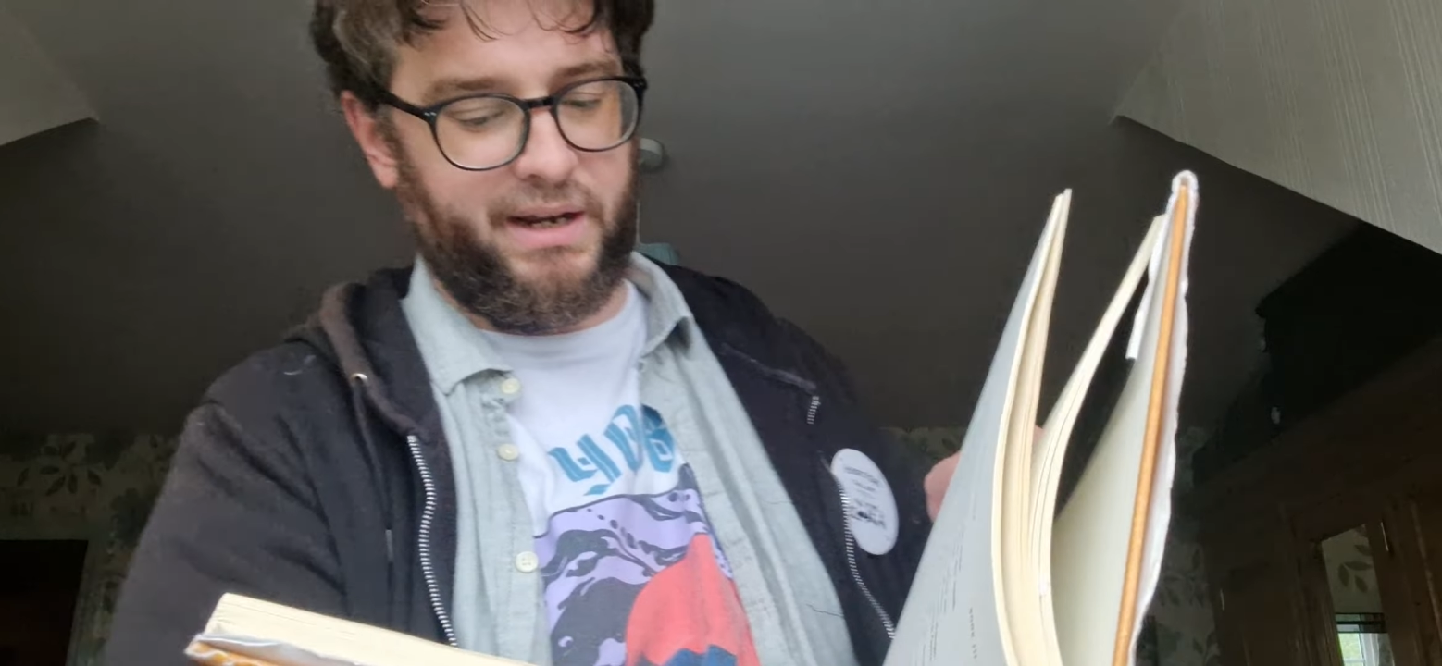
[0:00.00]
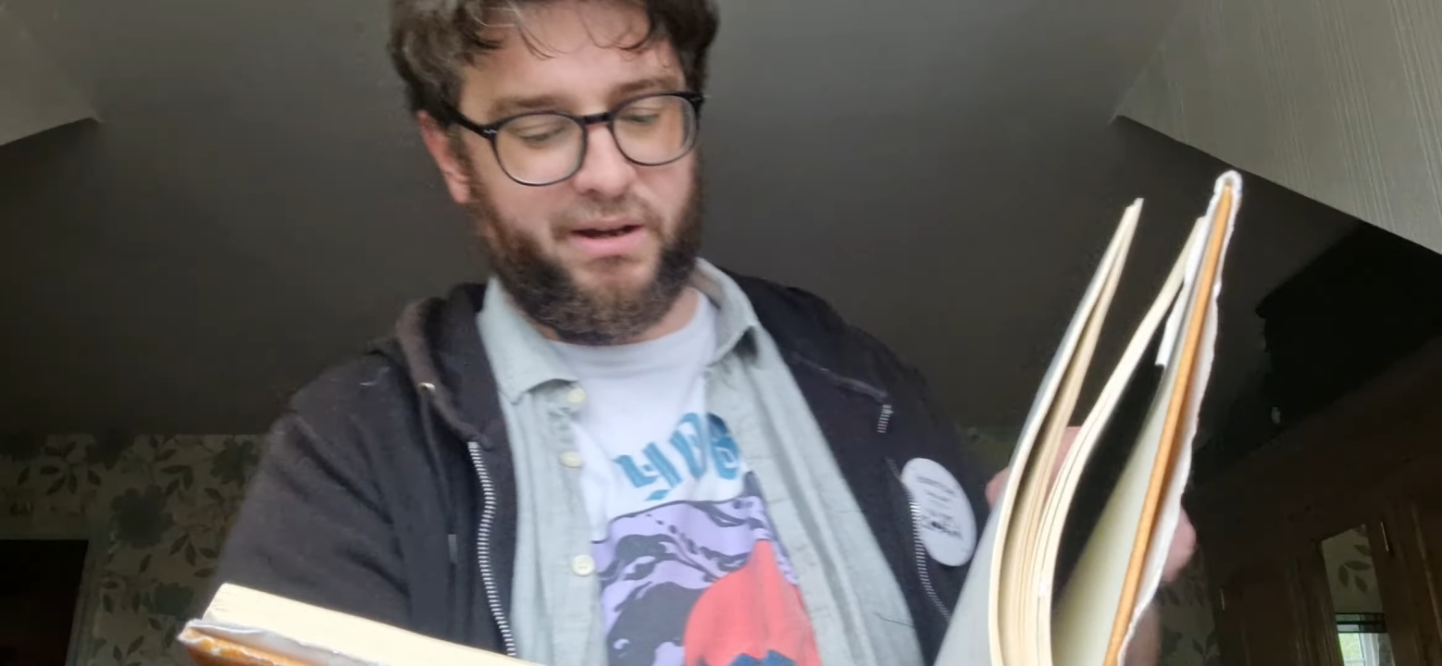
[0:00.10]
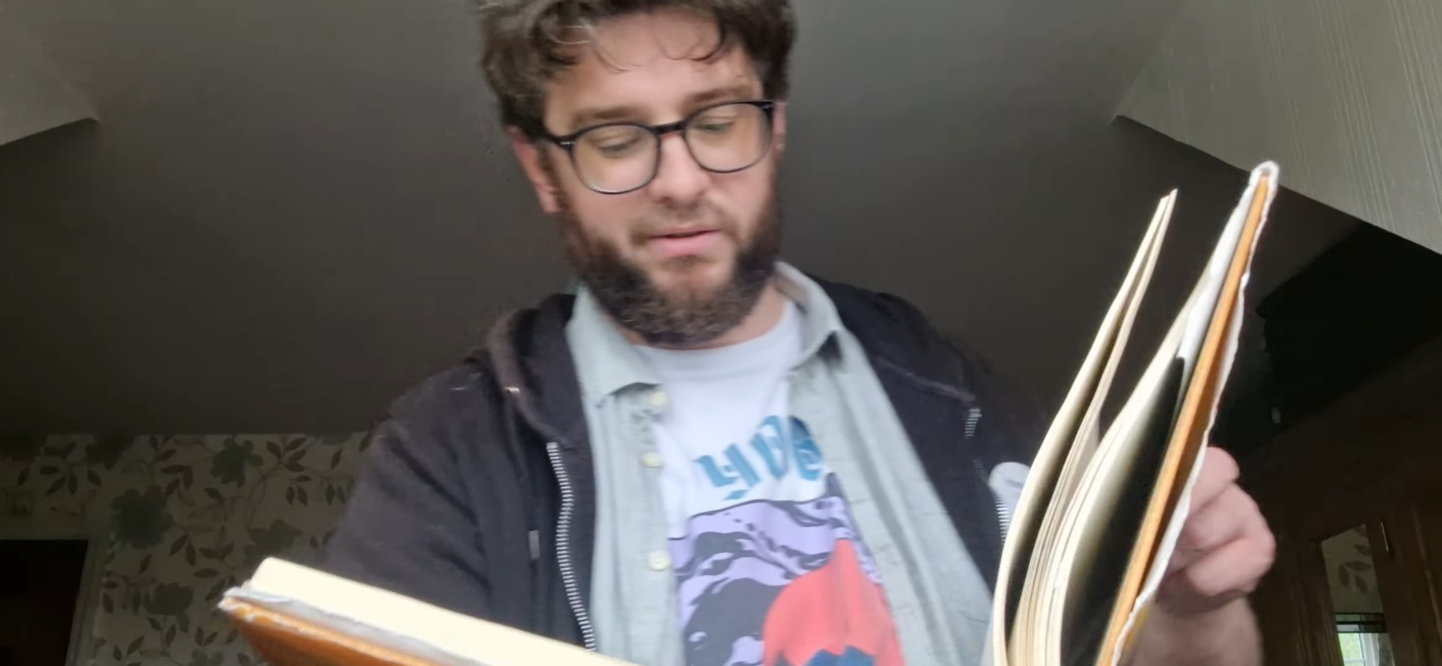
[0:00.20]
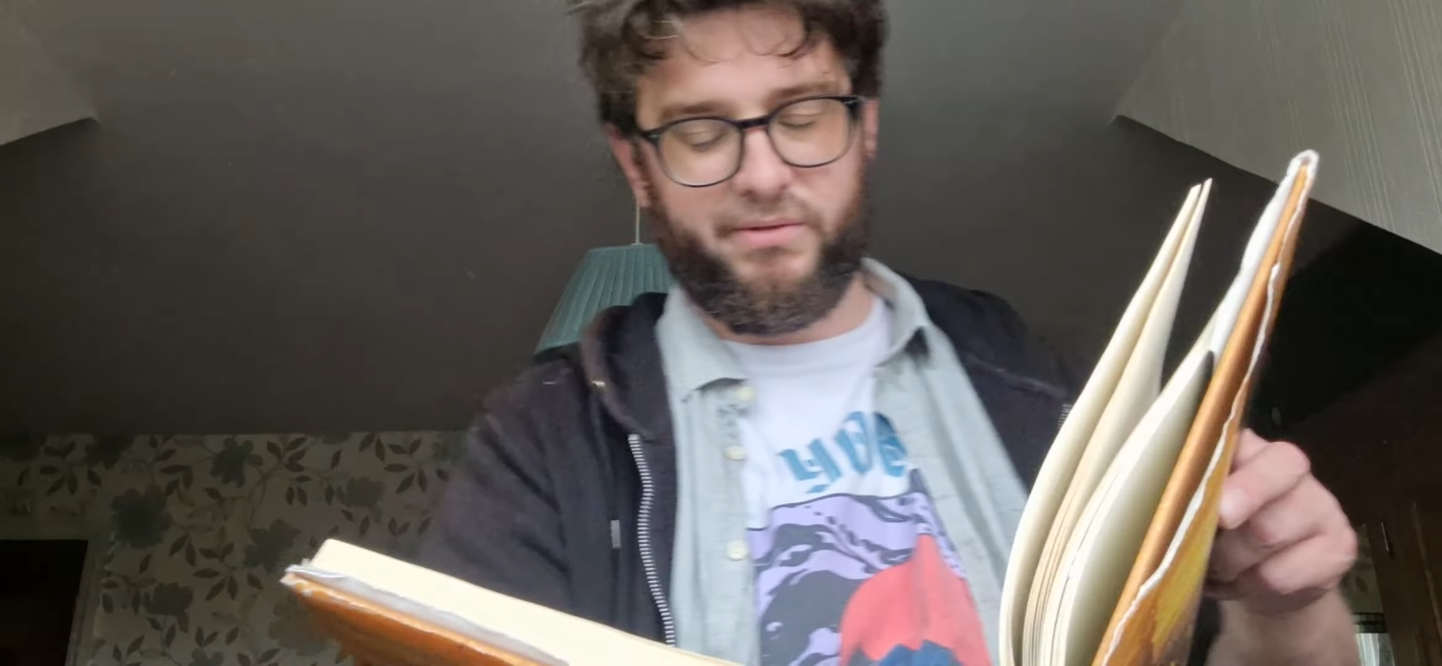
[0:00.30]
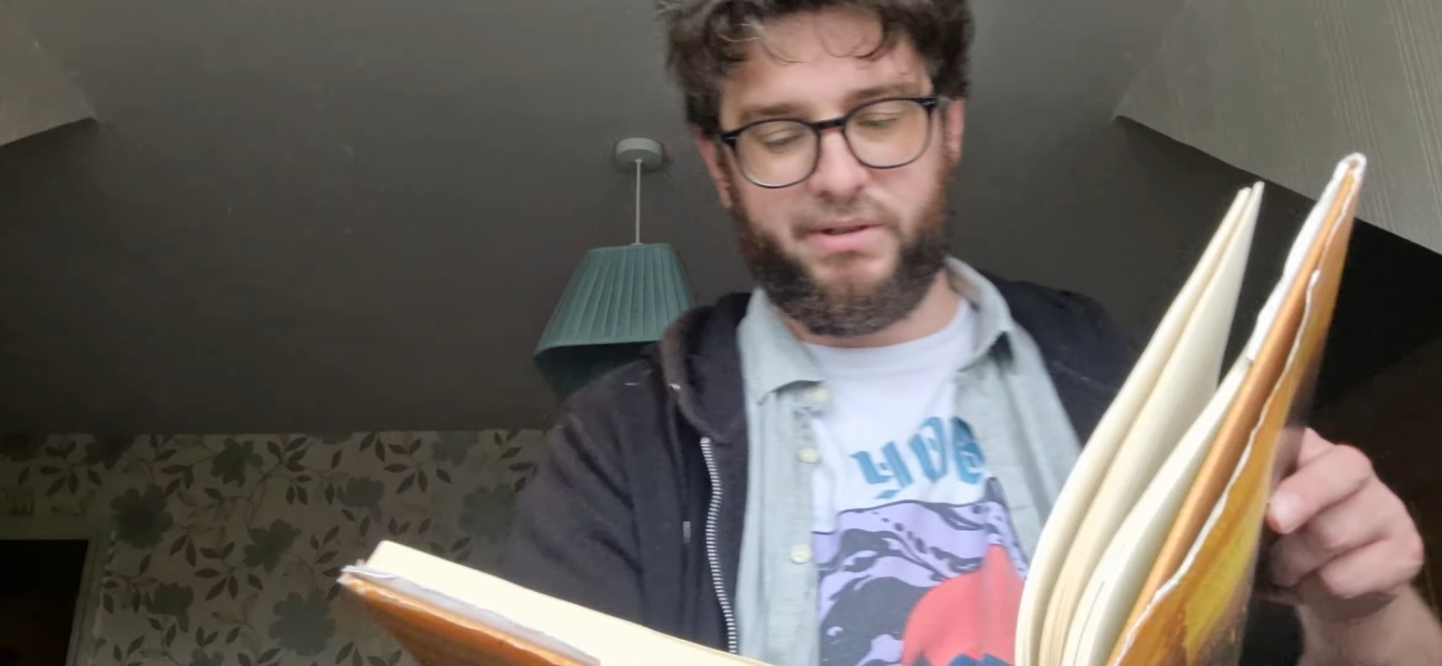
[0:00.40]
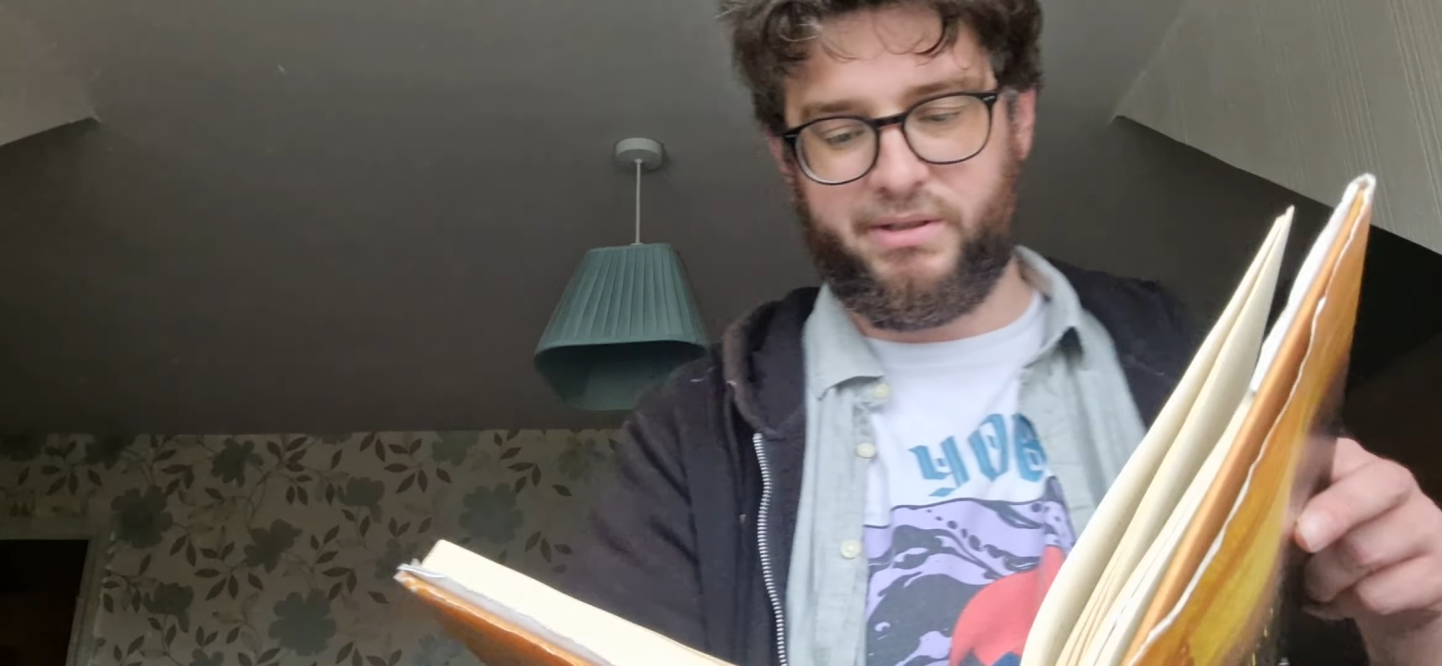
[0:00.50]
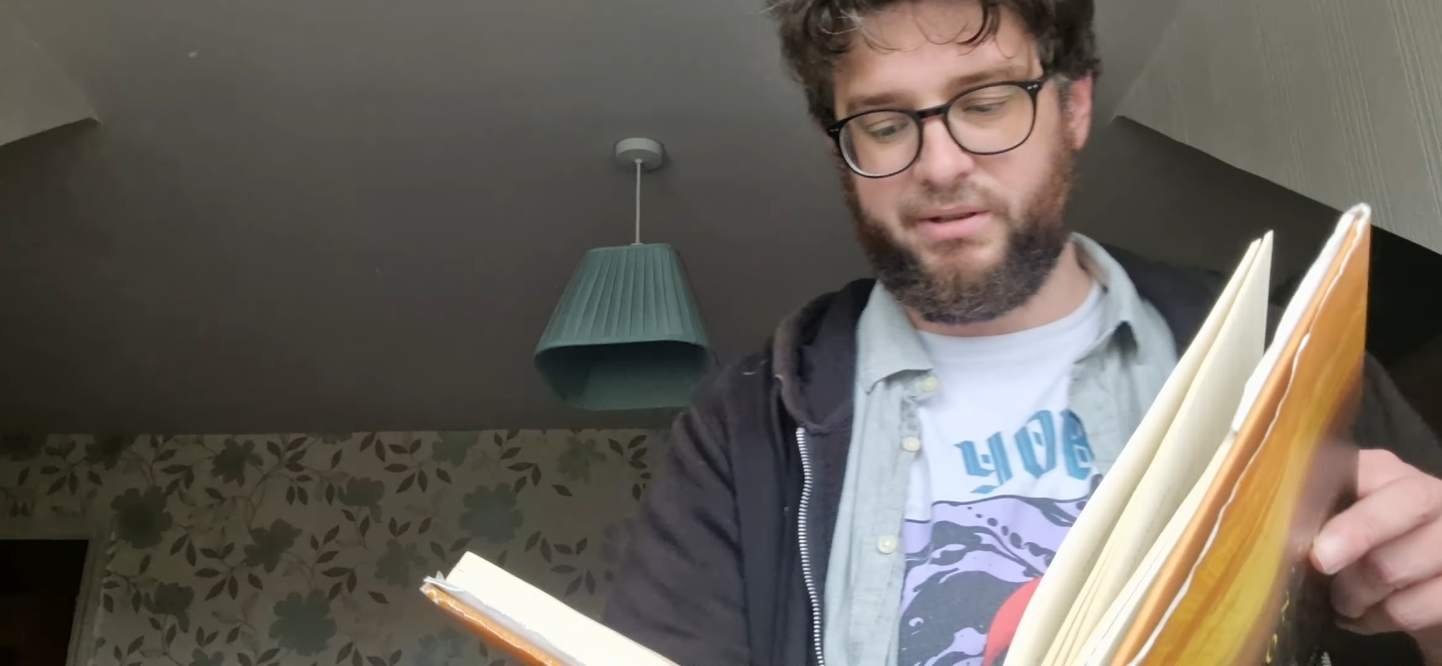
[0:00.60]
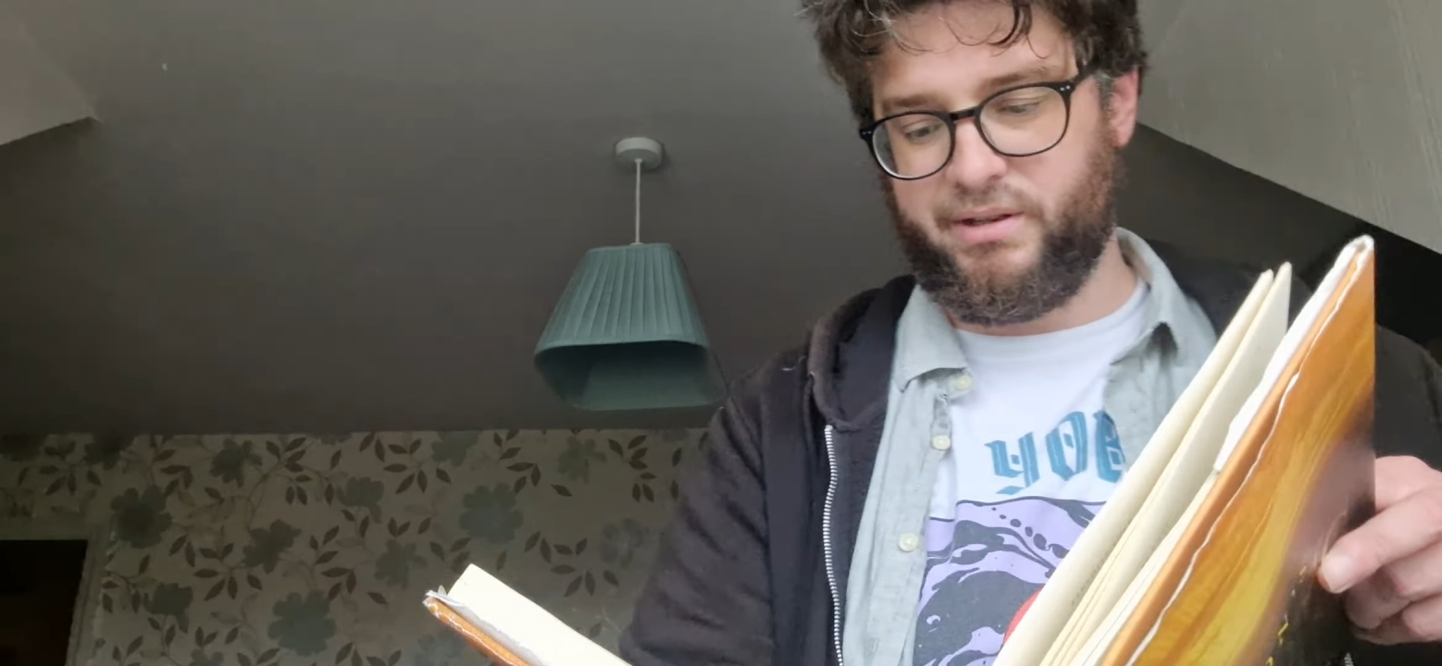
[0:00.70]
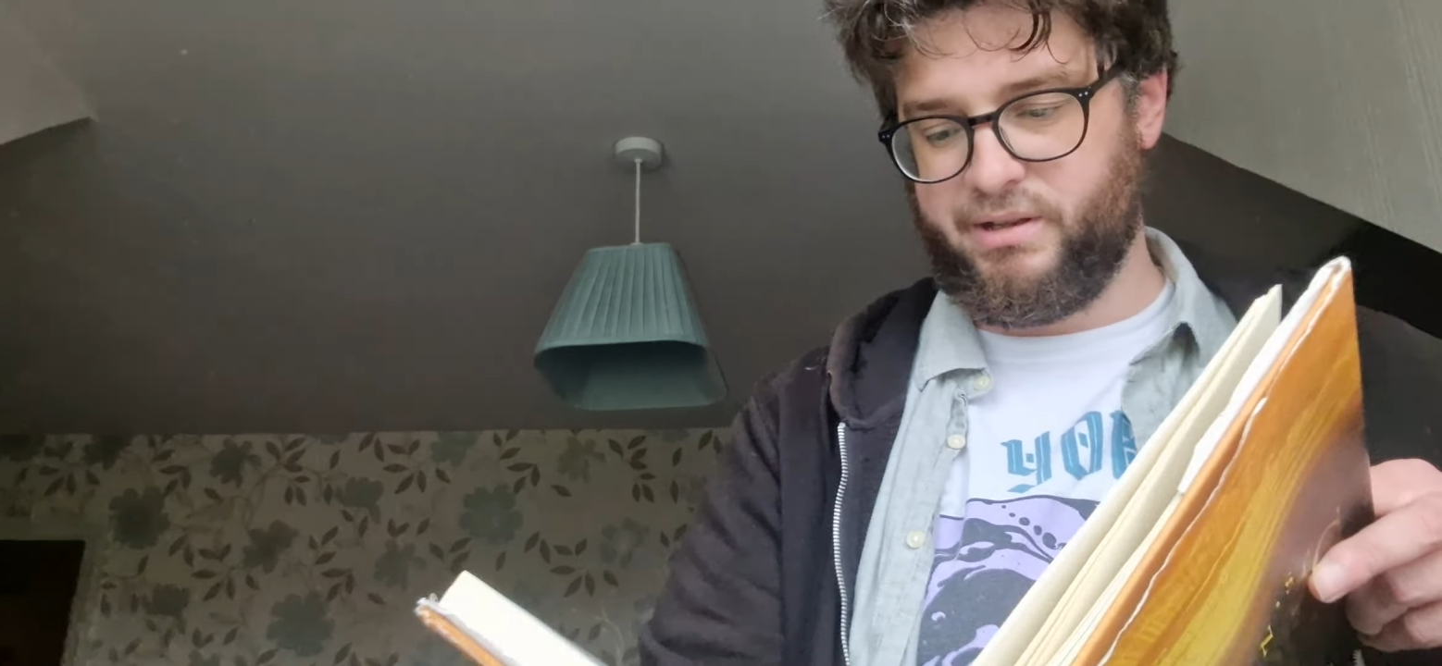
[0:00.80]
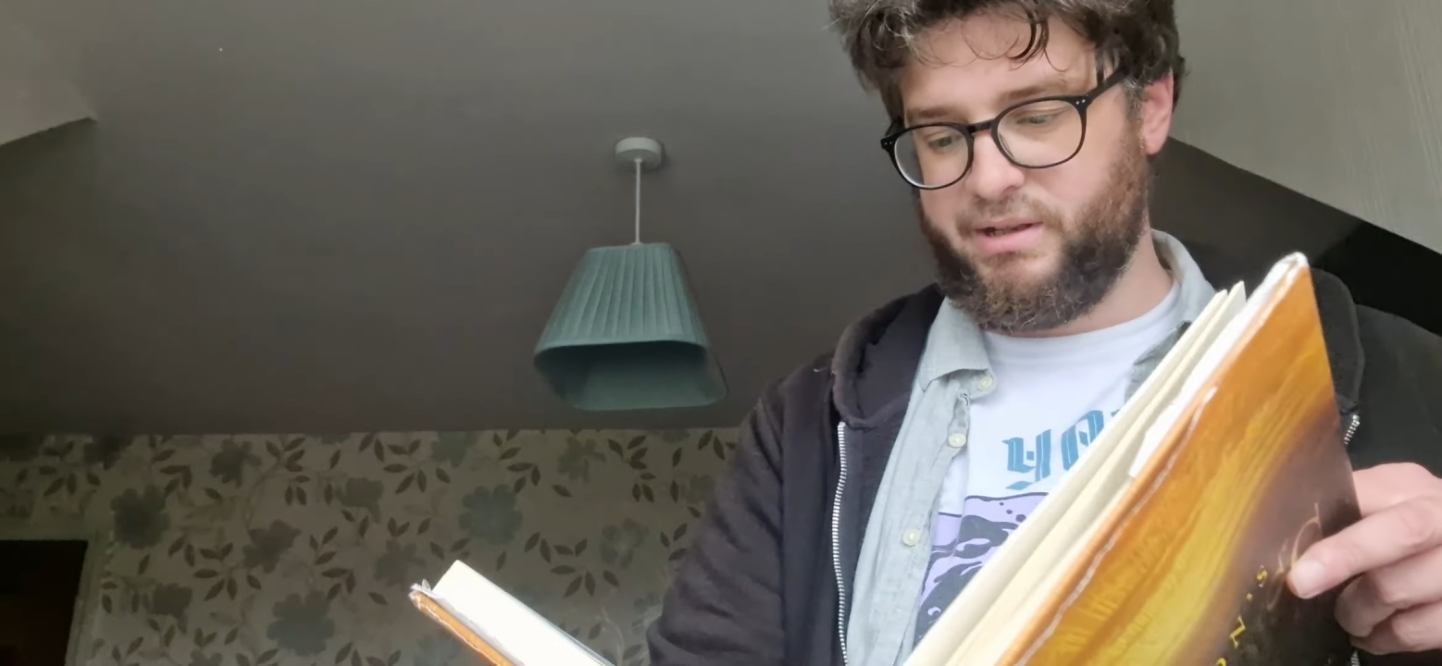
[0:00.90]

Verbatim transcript: out of because the